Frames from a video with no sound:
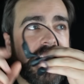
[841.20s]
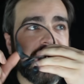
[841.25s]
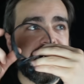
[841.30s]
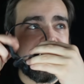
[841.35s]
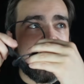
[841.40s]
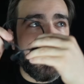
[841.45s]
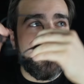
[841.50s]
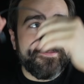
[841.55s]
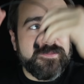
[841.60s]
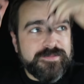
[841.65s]

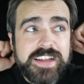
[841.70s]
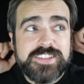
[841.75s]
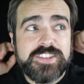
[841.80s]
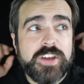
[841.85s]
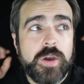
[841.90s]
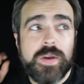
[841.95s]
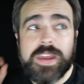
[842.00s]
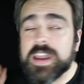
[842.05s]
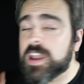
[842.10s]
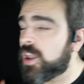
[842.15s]
headset. And
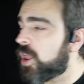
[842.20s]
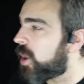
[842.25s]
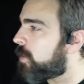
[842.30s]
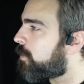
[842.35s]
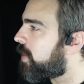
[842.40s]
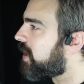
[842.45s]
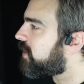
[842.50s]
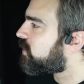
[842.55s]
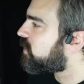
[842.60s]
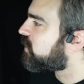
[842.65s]
so in a lot
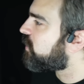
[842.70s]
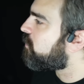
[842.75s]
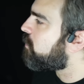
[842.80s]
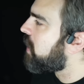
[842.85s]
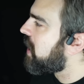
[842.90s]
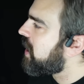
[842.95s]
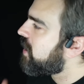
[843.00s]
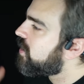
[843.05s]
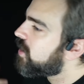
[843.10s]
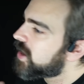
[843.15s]
of pictures of
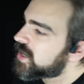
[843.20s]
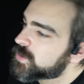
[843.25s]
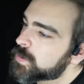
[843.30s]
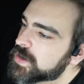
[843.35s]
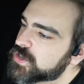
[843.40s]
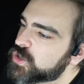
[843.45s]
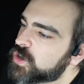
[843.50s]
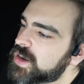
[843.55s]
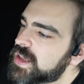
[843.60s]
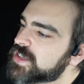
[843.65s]
me,
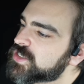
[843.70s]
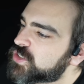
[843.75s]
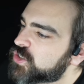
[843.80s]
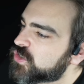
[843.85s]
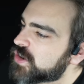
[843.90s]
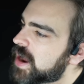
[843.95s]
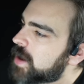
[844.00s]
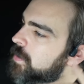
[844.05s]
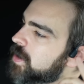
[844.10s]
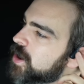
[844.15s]
especially on
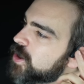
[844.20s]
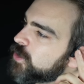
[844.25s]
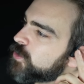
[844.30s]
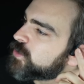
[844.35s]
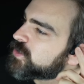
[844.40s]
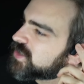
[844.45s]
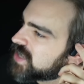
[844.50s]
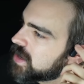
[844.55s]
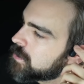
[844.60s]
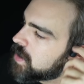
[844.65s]
Instagram,
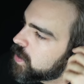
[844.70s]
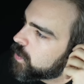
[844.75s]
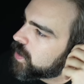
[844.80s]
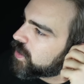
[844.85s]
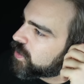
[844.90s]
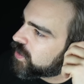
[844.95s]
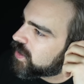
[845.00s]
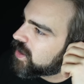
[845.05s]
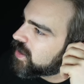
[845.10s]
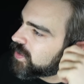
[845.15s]
you'll see me
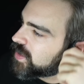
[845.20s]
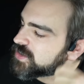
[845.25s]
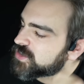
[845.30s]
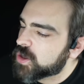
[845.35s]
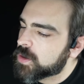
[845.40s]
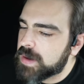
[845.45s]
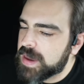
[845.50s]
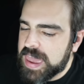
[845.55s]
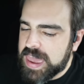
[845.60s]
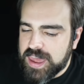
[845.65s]
with this on my